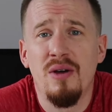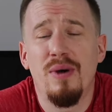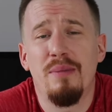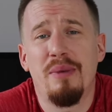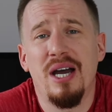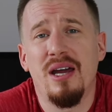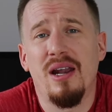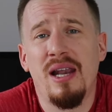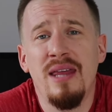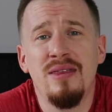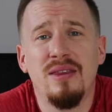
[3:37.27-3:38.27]
whereby a
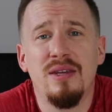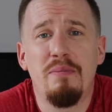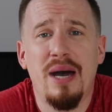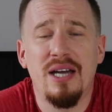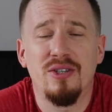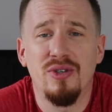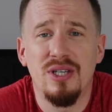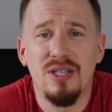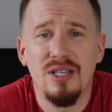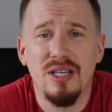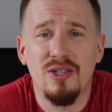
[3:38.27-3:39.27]
lengthy battery
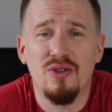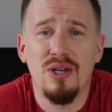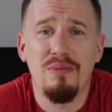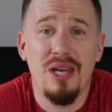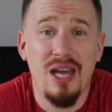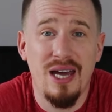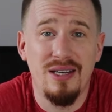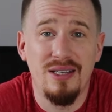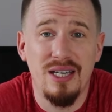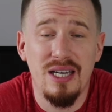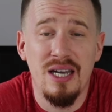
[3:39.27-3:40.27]
is extremely
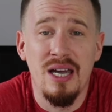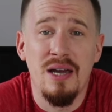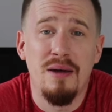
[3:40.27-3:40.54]
handy,